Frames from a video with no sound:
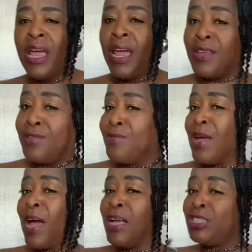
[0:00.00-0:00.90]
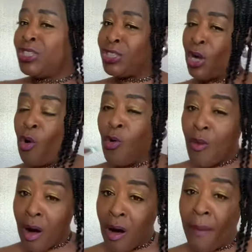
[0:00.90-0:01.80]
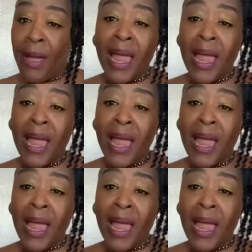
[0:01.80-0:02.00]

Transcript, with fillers: And you guys show up